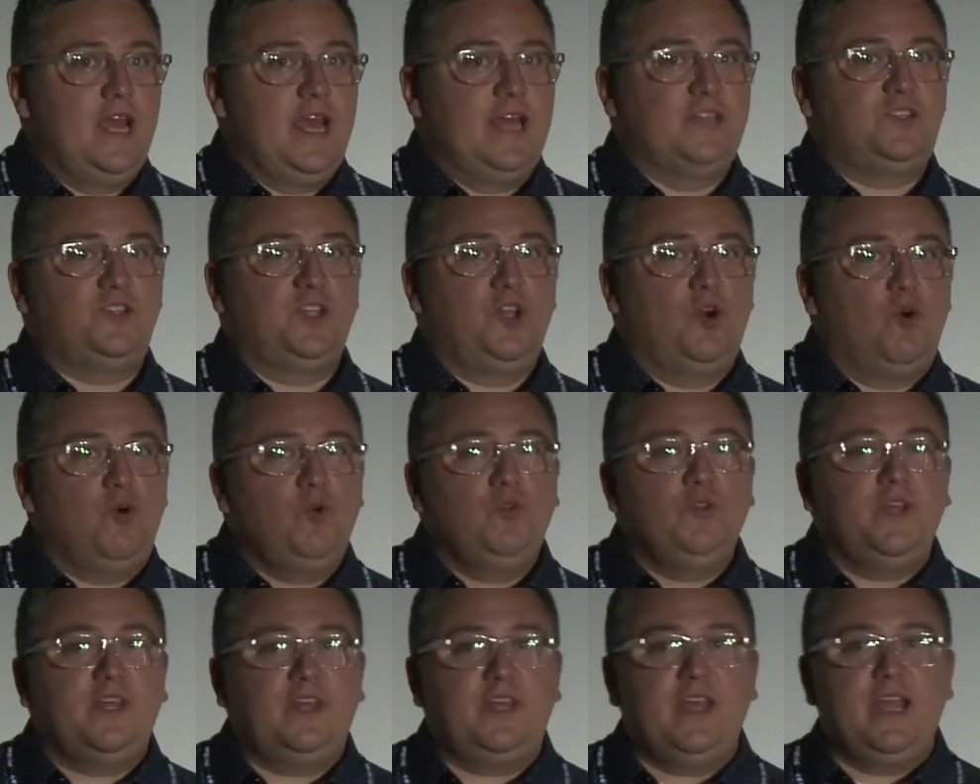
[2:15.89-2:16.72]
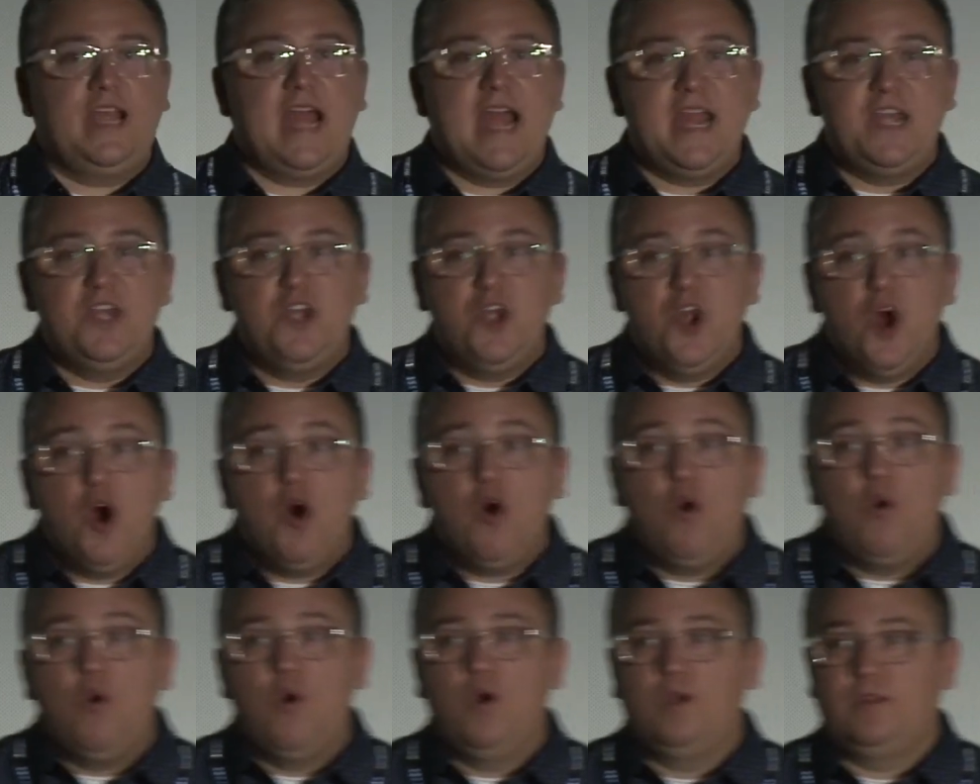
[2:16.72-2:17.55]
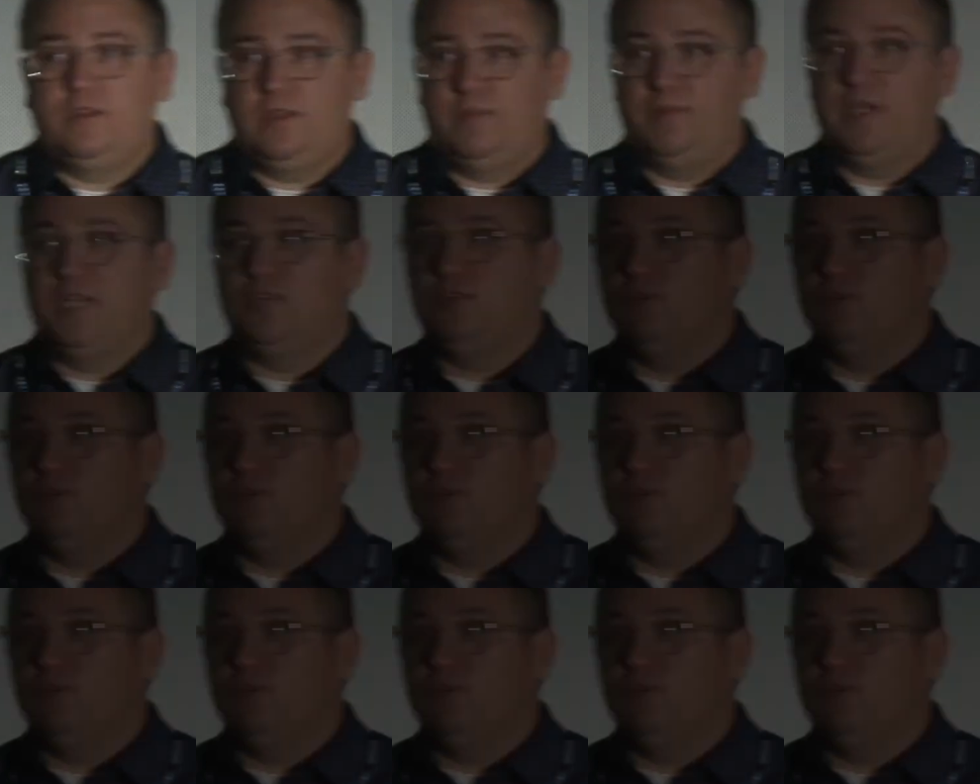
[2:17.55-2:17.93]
It's the only thing I know to be